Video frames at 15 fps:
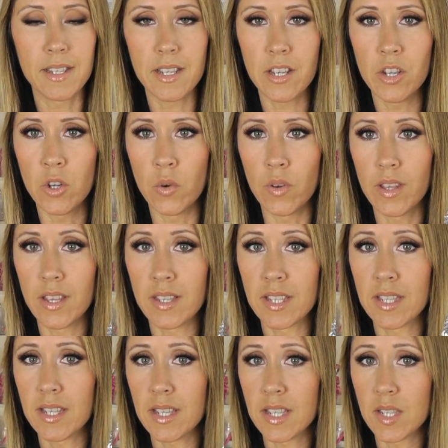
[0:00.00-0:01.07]
you know
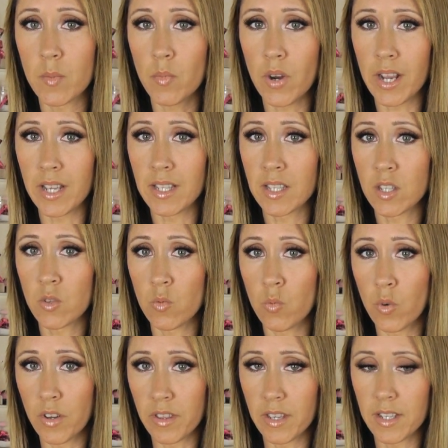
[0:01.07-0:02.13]
is is the price
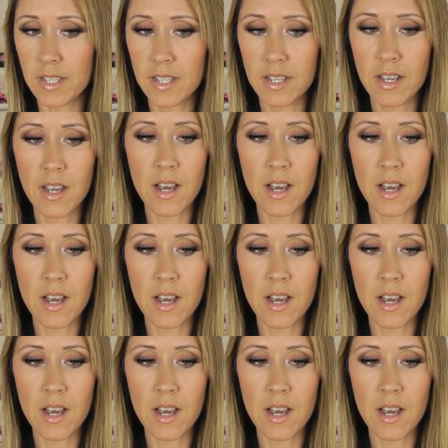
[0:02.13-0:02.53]
worth it?